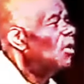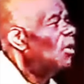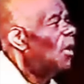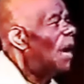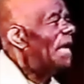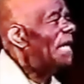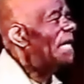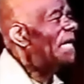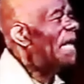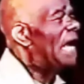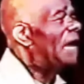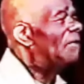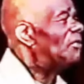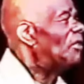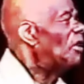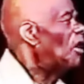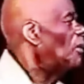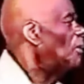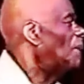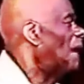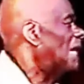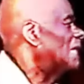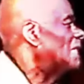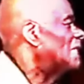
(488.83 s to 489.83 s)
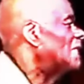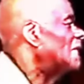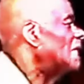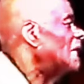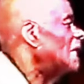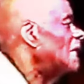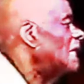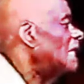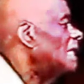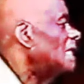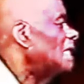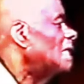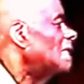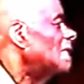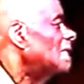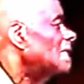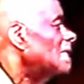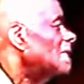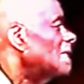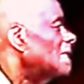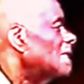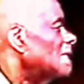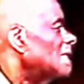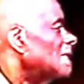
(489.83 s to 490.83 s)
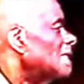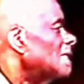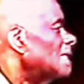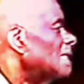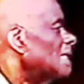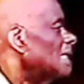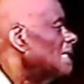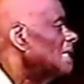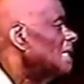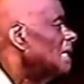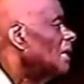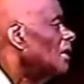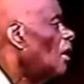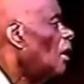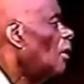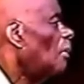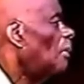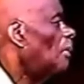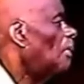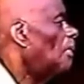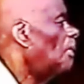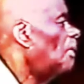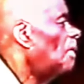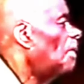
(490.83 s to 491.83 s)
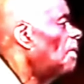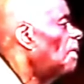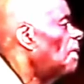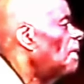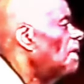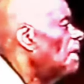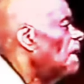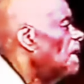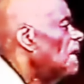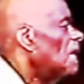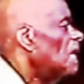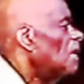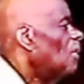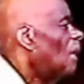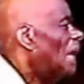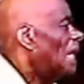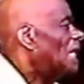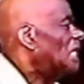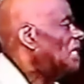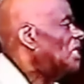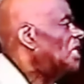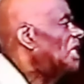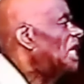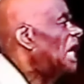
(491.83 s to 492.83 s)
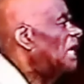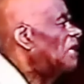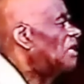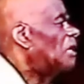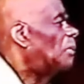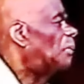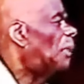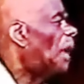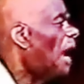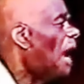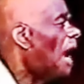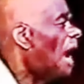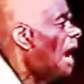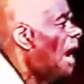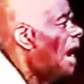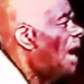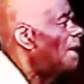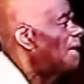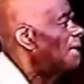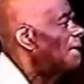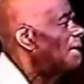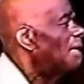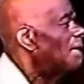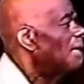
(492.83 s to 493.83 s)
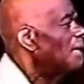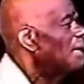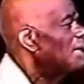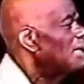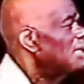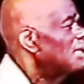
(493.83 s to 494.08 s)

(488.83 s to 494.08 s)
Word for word: Why did they have to go by sea? Nope. Why did sea have to park?